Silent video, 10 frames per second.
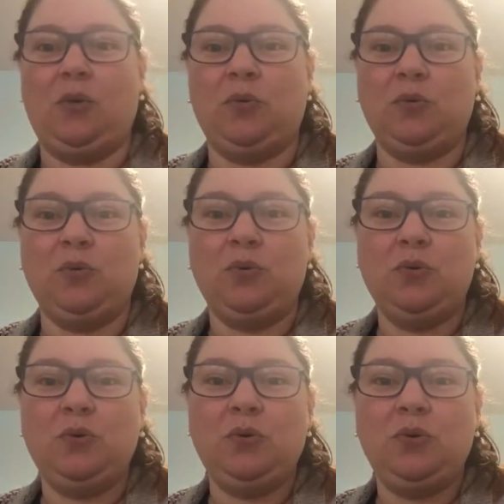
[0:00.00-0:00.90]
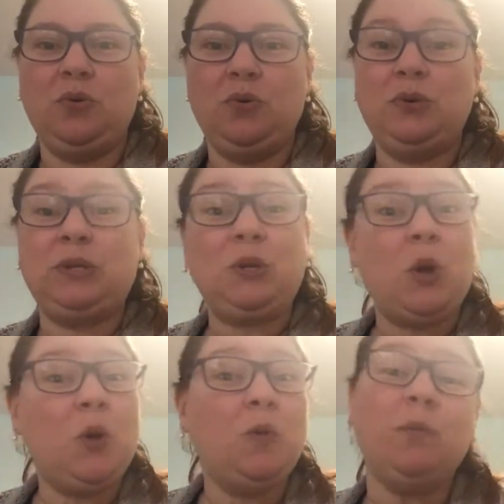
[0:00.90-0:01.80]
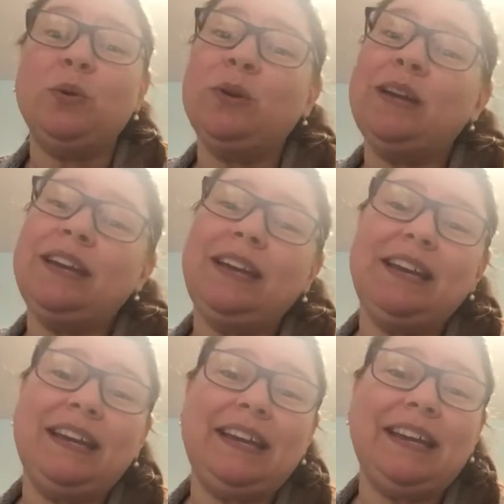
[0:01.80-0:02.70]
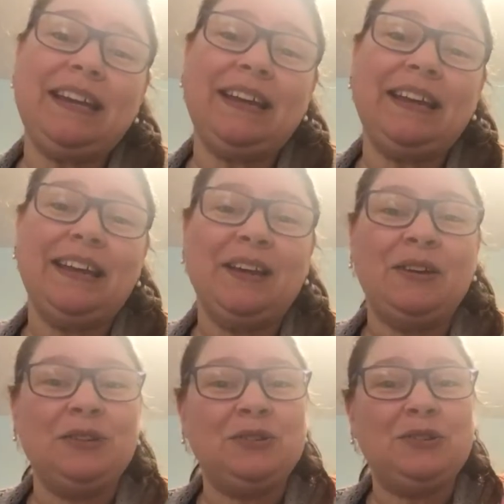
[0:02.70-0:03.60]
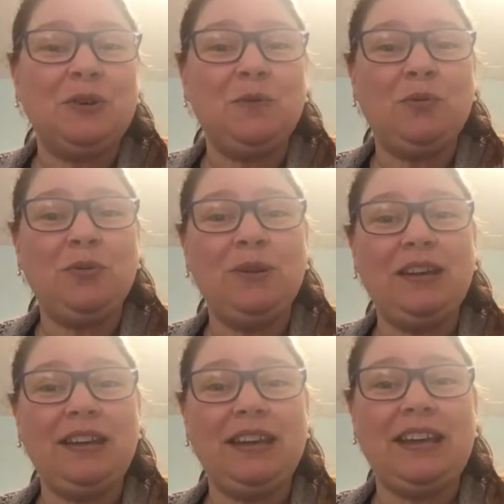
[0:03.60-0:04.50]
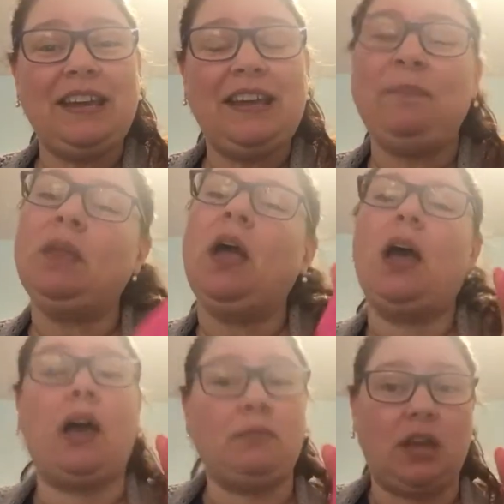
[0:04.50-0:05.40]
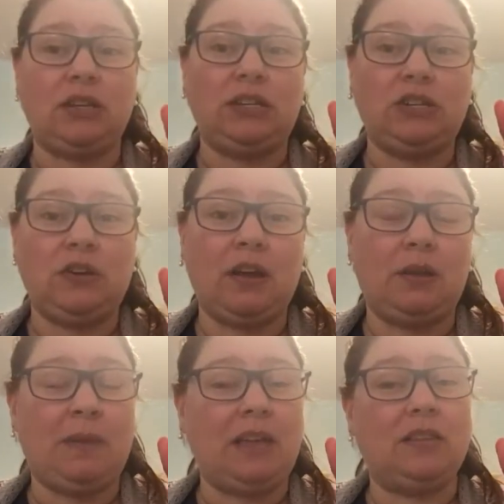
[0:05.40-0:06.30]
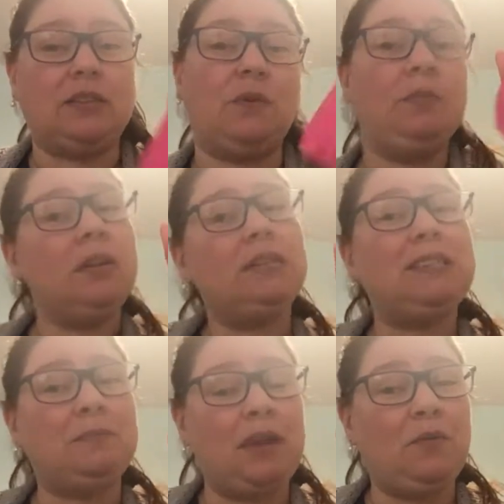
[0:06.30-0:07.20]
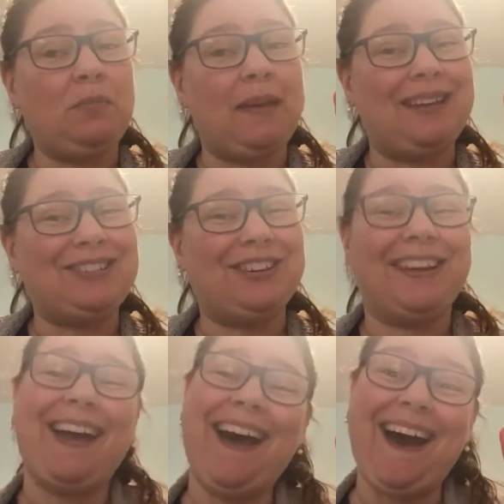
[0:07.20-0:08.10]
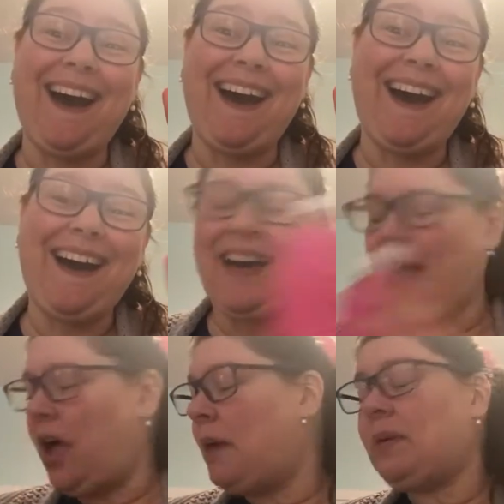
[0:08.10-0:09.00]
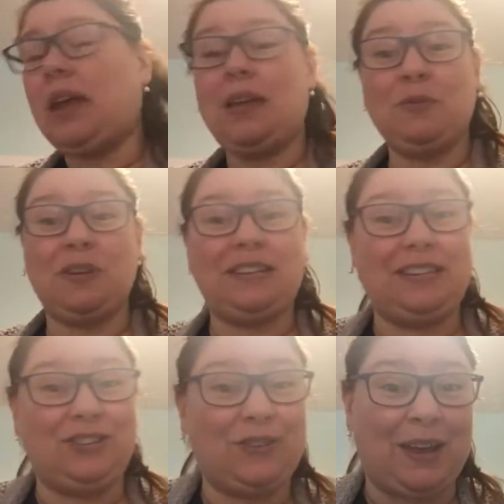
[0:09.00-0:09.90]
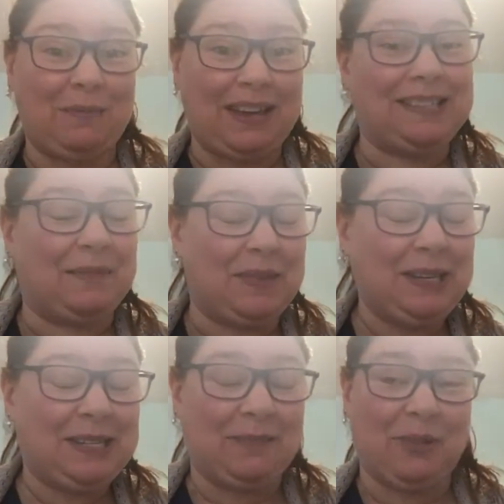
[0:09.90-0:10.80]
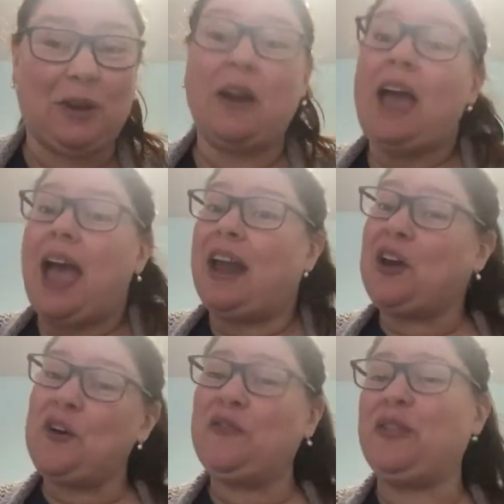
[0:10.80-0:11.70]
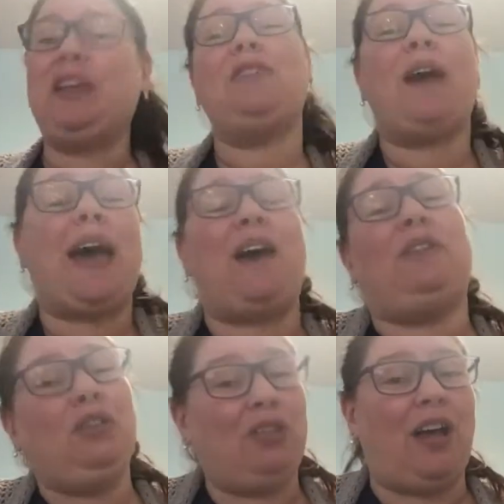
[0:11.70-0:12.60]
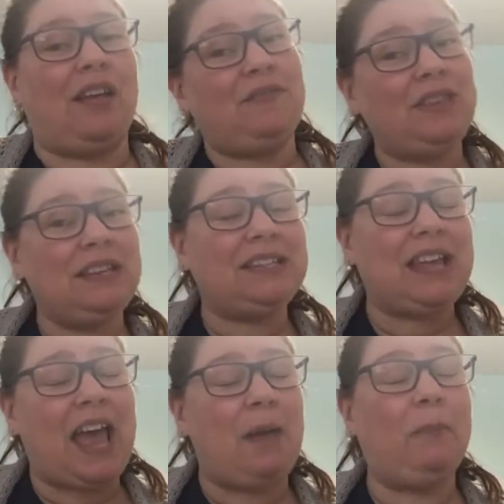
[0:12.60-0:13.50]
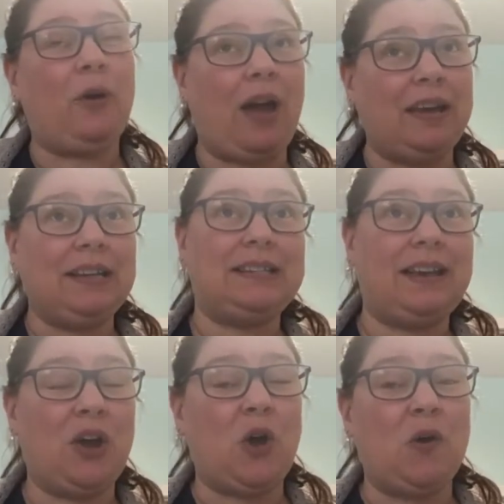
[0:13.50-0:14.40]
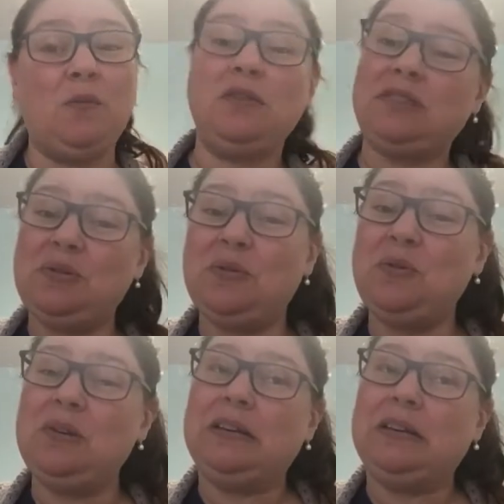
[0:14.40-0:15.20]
Ooh, so pretty. So pretty. I'm not teaching you how to make this one because it's made with magic. But I am going to teach you how to make something similar. And hopefully you have a lot of these products at home. So